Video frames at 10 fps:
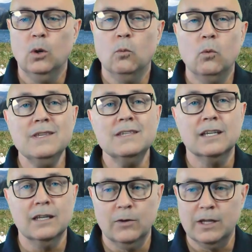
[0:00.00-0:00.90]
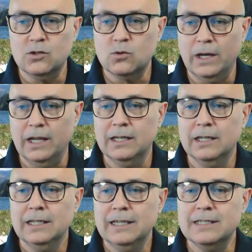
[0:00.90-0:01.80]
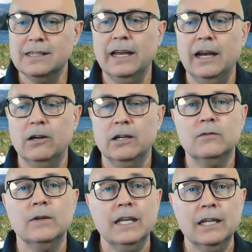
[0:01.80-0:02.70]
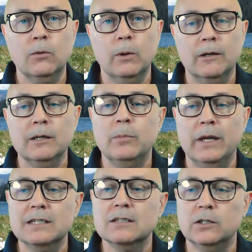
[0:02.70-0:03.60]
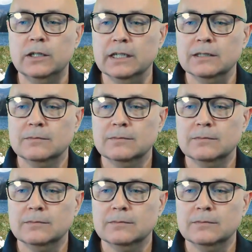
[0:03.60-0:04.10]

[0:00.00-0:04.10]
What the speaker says: One significant trend is in the area of inquiry-based learning.